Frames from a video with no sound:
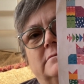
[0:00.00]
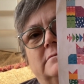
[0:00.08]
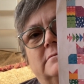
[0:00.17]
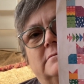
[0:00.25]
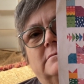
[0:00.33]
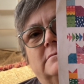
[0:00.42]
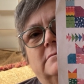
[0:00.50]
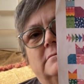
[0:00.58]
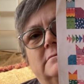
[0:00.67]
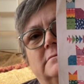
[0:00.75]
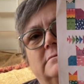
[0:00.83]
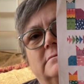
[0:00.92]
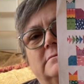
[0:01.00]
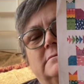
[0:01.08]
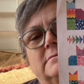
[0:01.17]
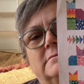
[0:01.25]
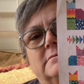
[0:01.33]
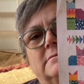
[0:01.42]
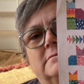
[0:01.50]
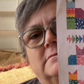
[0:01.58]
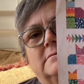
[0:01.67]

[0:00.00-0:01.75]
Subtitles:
(silence)